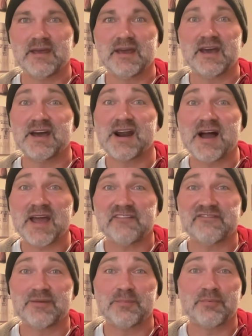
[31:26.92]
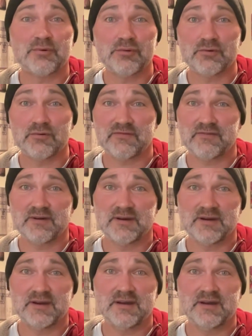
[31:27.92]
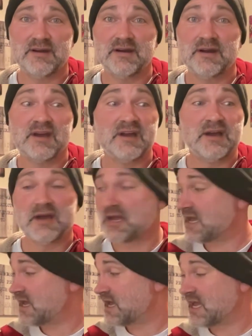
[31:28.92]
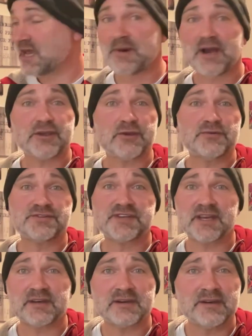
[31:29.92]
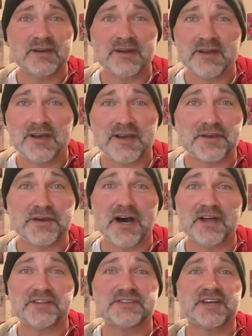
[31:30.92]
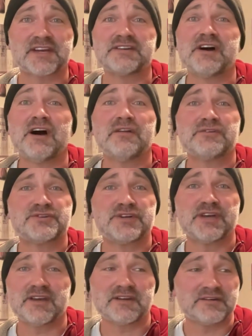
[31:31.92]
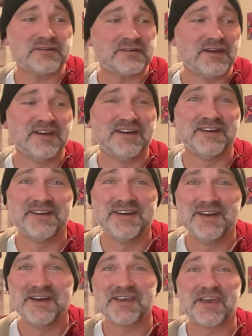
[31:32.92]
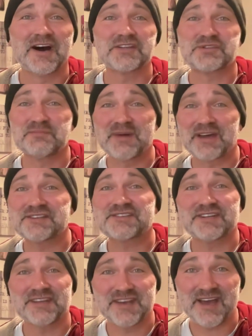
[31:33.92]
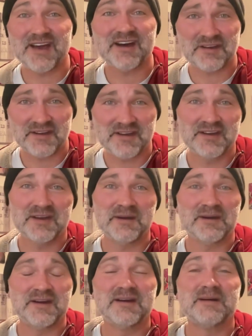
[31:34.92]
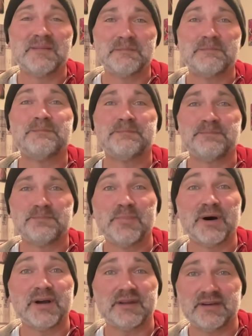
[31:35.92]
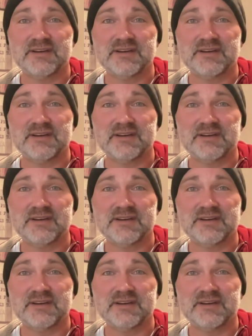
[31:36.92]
And I have the proof. Am I using God's technology and God's medicine? Yeah. But